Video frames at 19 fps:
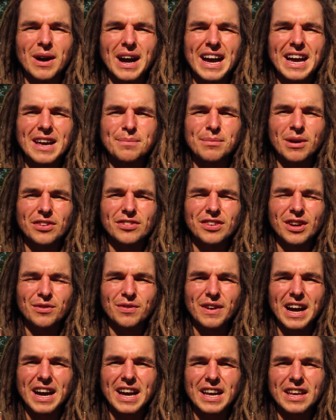I hate
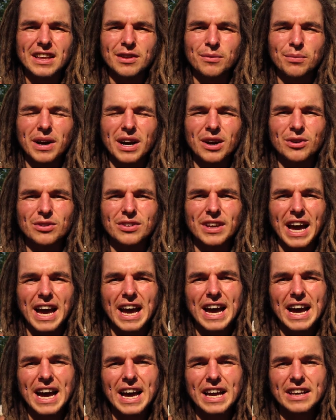myself, I hated the world,
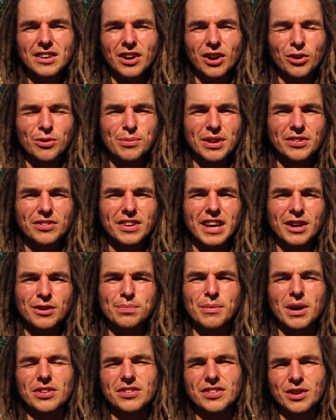and I almost
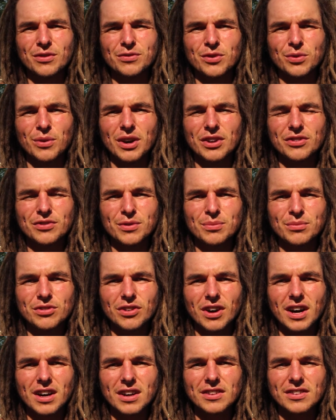killed myself twice from
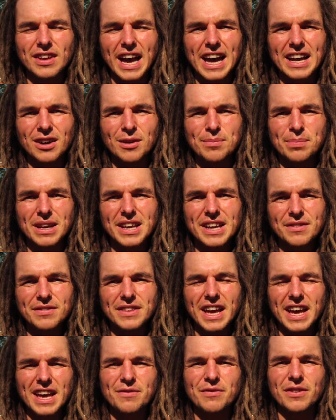drugs, and I believe
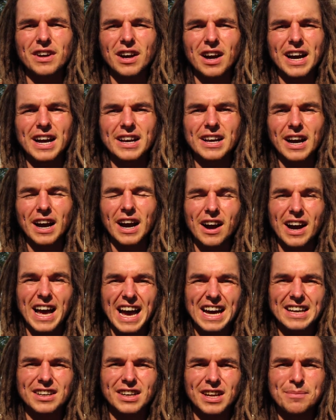that if I
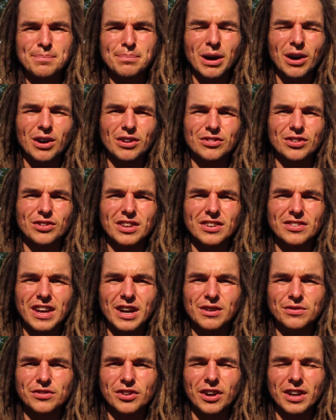hadn't embarked on this
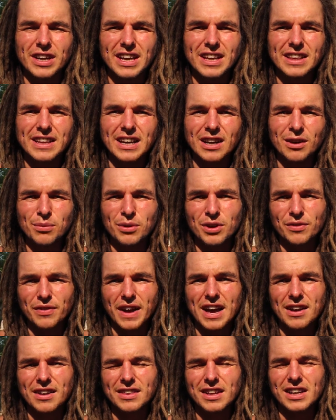health journey, then I would
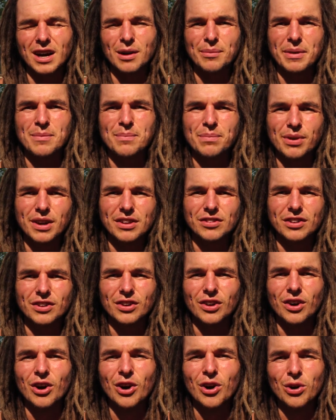have ended up in
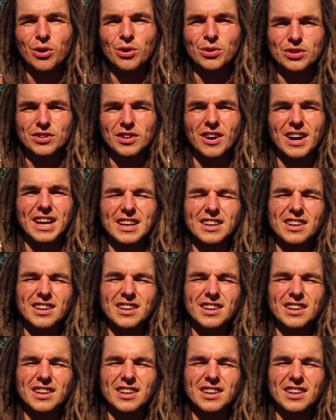prison or died.